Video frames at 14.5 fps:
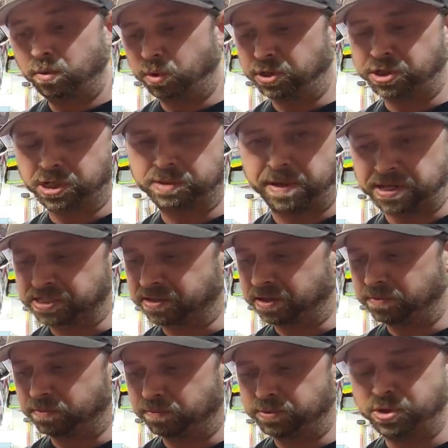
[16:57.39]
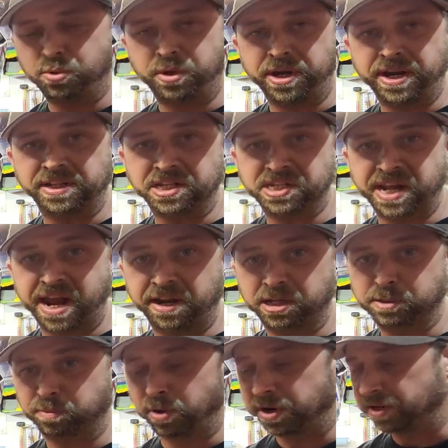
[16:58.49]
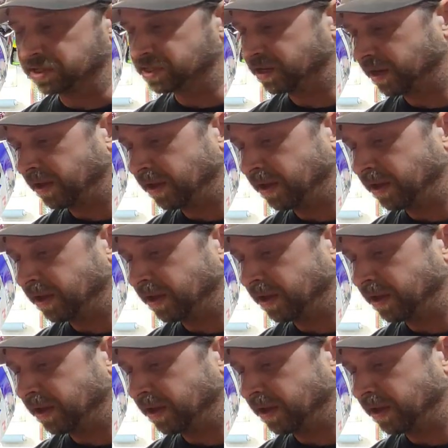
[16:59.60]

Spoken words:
with just basically tuning on the static springs.